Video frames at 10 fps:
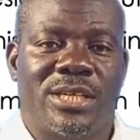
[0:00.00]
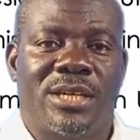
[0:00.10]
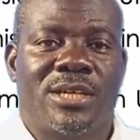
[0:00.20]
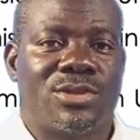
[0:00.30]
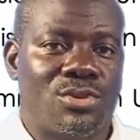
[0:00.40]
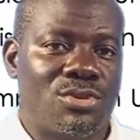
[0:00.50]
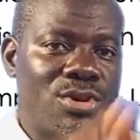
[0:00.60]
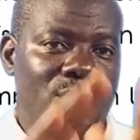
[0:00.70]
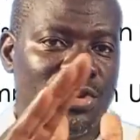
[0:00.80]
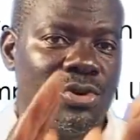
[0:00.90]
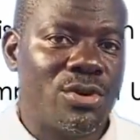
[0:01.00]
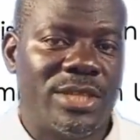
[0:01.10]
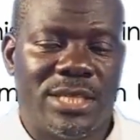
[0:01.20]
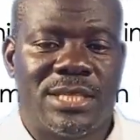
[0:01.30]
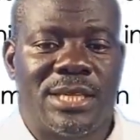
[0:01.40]
So know
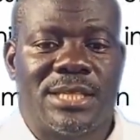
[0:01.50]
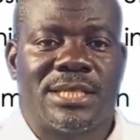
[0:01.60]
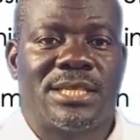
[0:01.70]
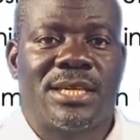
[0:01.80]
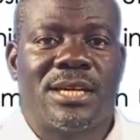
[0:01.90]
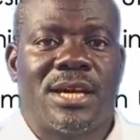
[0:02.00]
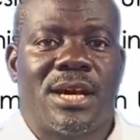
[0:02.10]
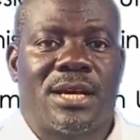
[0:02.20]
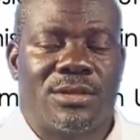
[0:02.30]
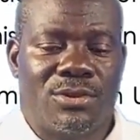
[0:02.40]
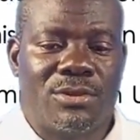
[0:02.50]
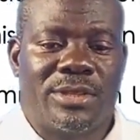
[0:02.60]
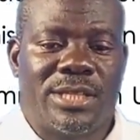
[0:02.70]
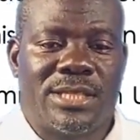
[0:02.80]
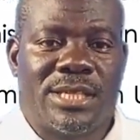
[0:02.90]
these things,
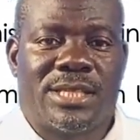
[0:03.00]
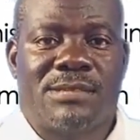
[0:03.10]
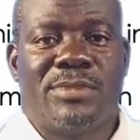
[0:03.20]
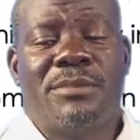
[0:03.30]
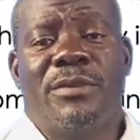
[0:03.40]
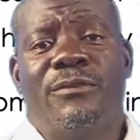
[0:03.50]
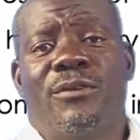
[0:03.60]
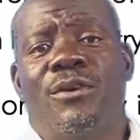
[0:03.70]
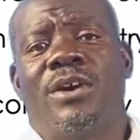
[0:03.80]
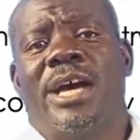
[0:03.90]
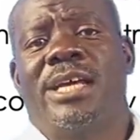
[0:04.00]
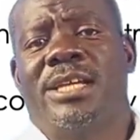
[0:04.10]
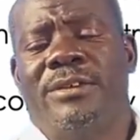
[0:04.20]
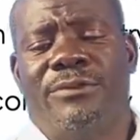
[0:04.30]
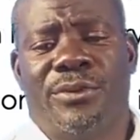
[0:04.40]
But before I
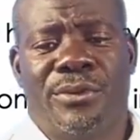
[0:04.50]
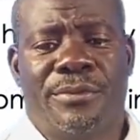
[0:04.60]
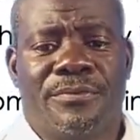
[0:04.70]
leave you,